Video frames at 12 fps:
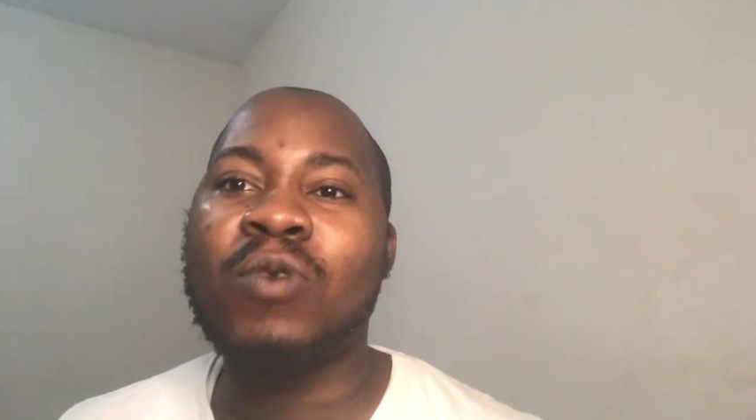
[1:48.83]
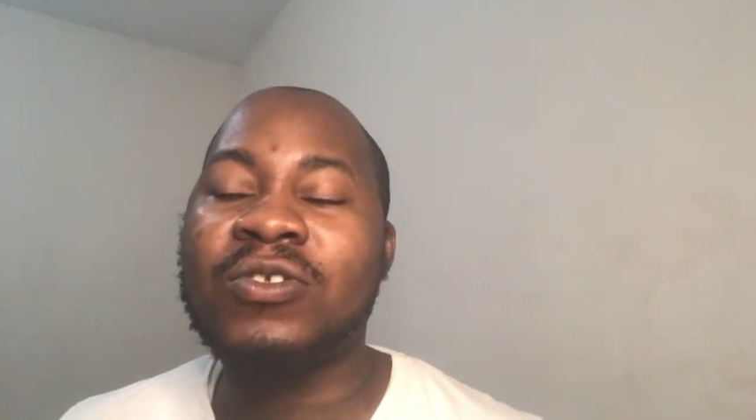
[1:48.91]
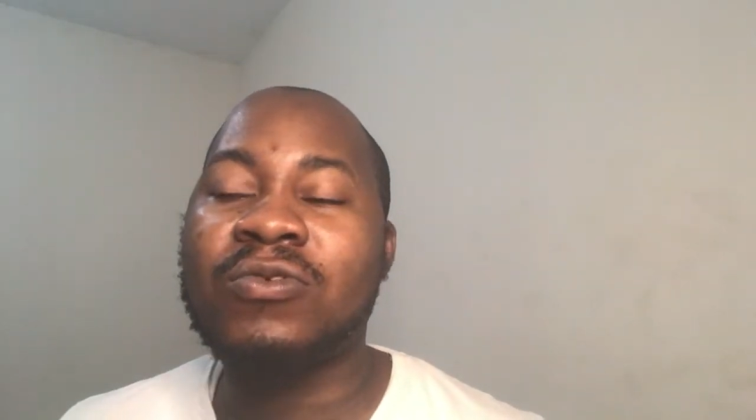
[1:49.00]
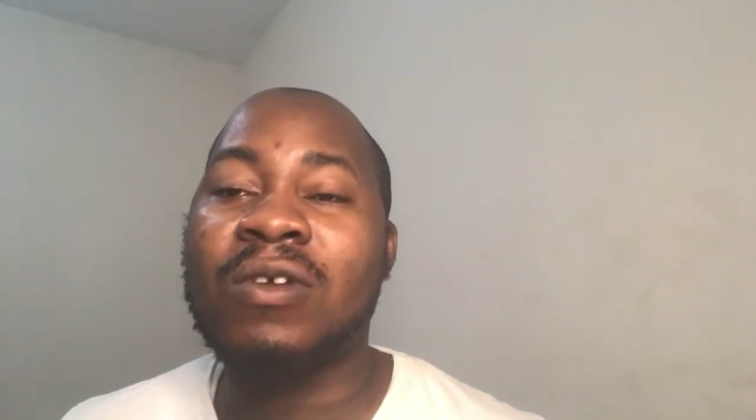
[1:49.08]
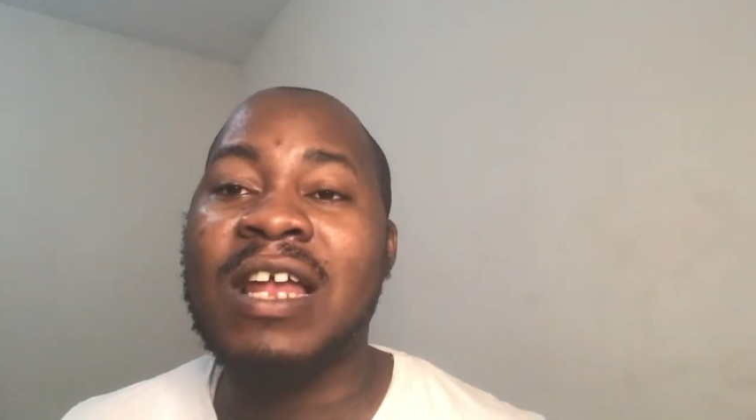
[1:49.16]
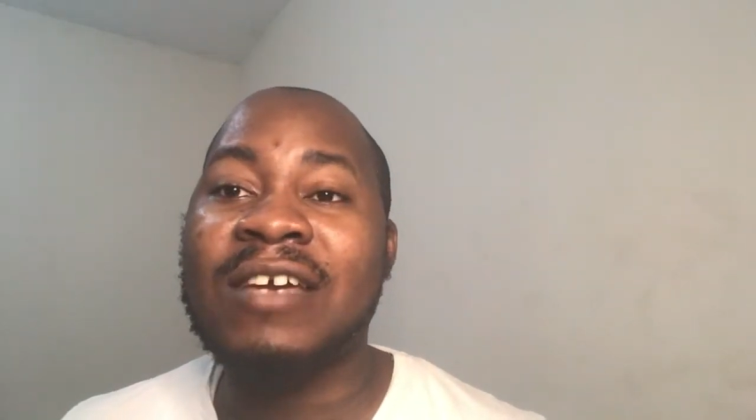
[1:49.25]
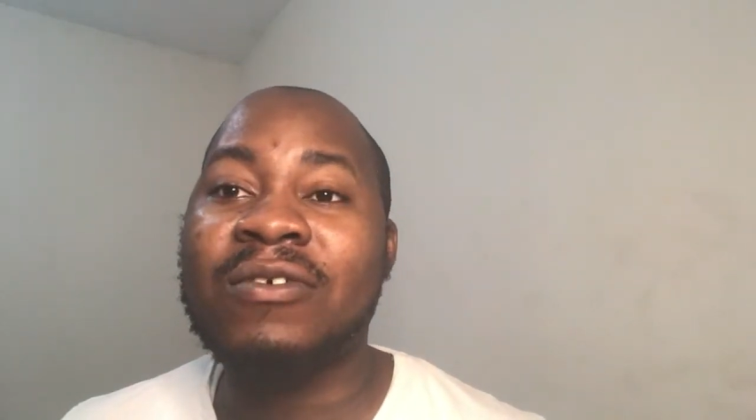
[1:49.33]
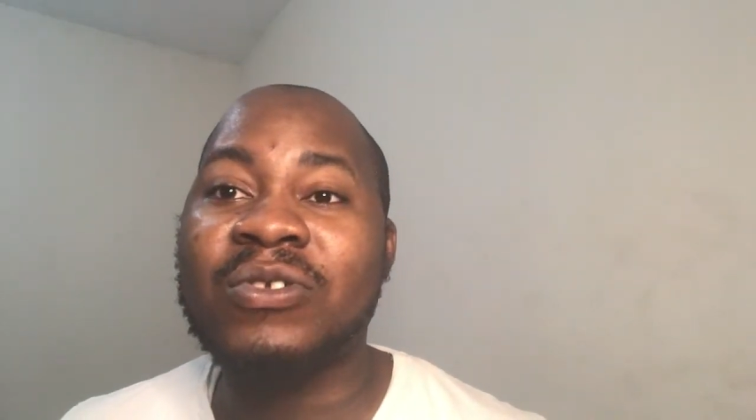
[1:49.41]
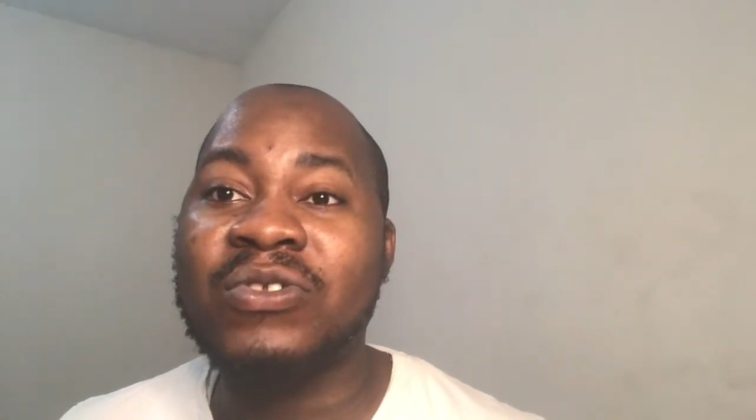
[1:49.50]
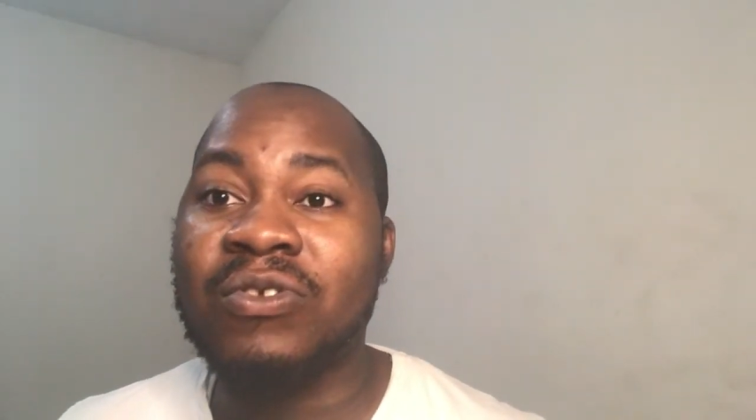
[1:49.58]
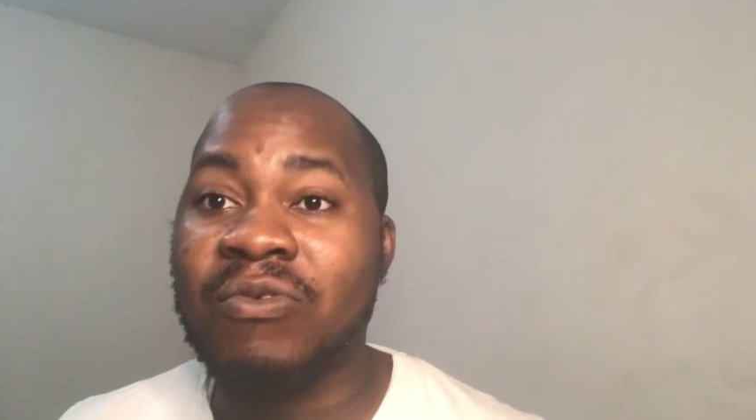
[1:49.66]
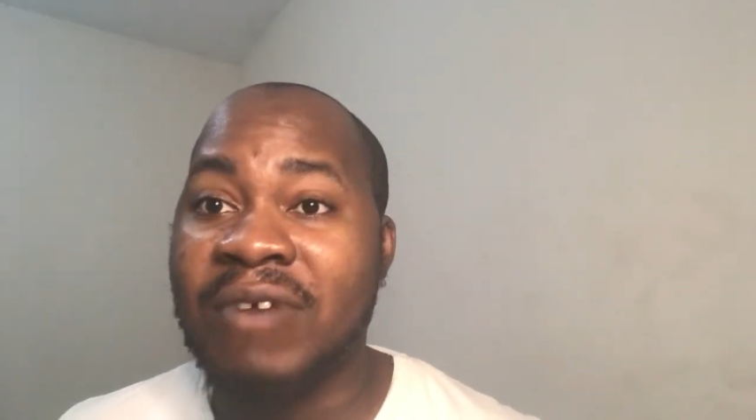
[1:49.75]
what you like
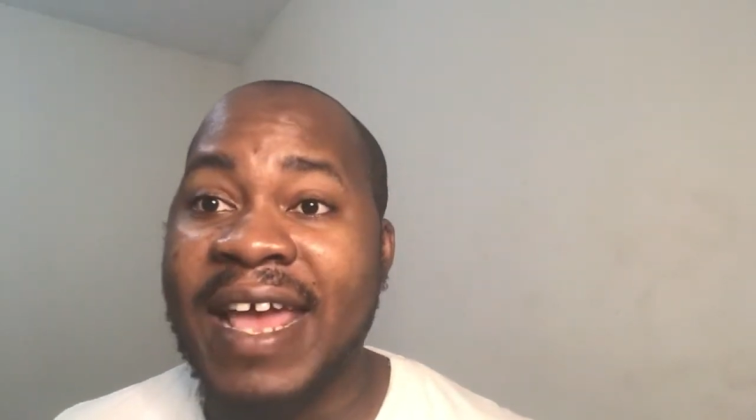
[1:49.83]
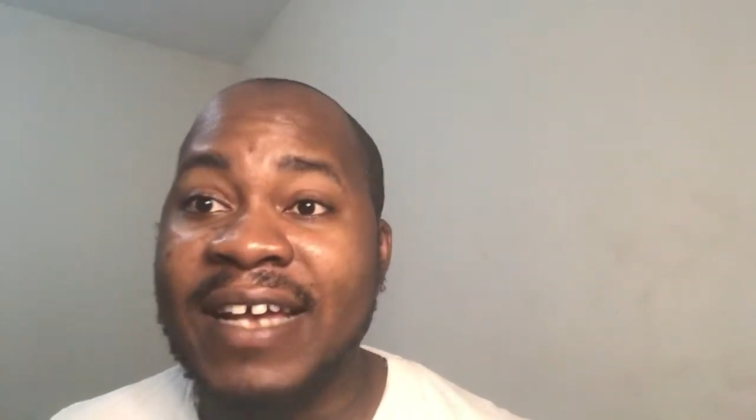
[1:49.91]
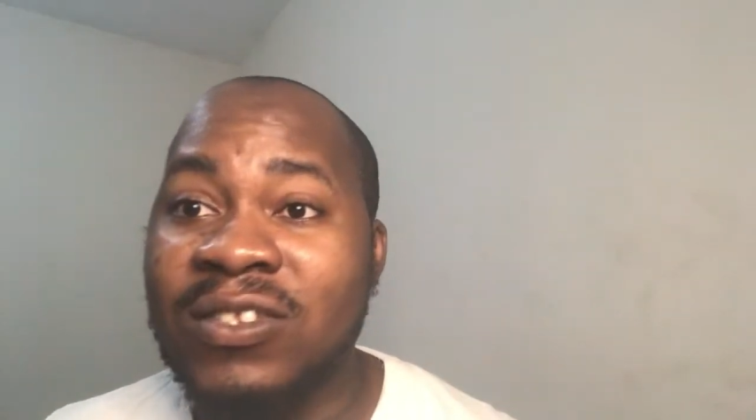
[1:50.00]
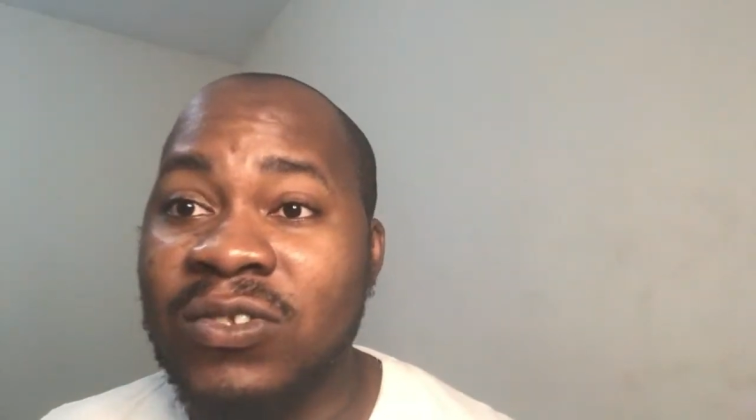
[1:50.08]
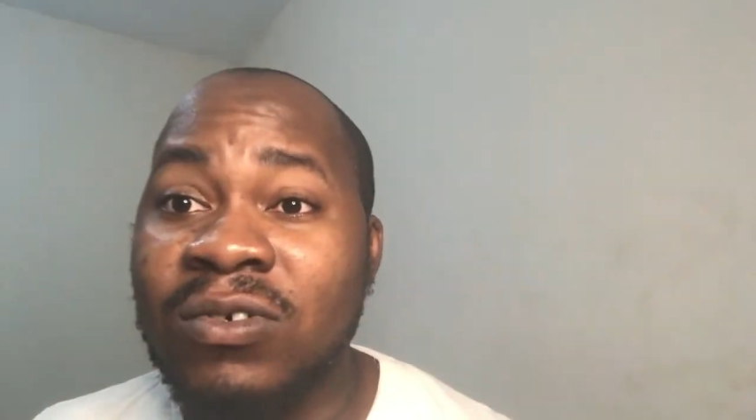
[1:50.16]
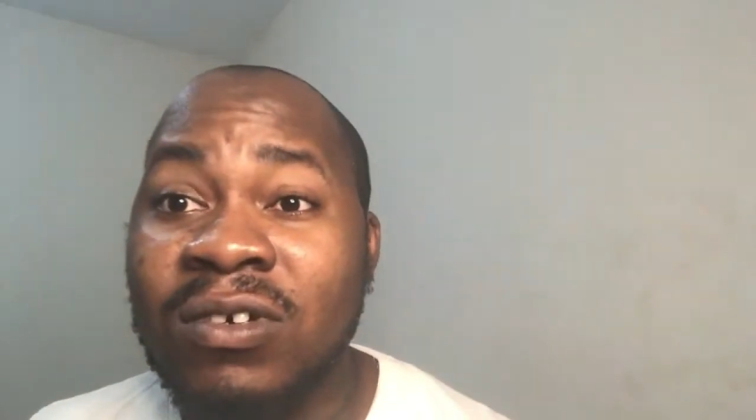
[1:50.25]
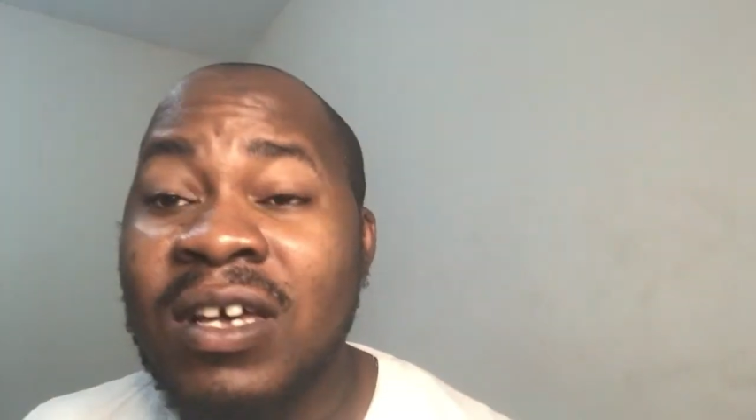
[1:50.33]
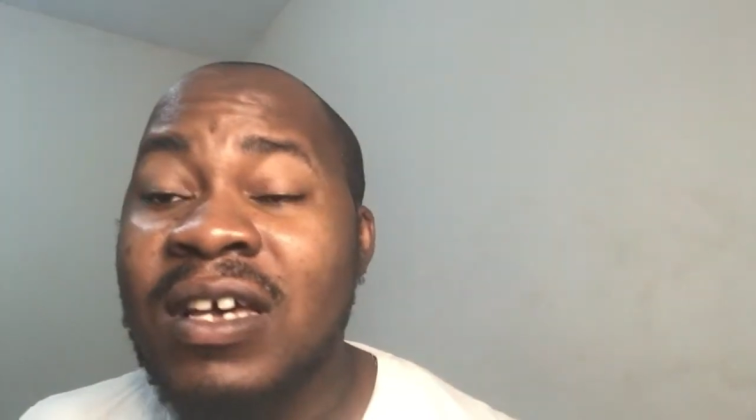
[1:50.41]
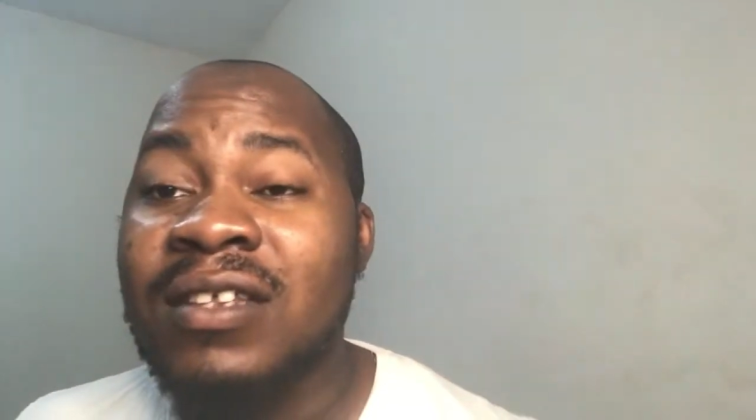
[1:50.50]
us to react to,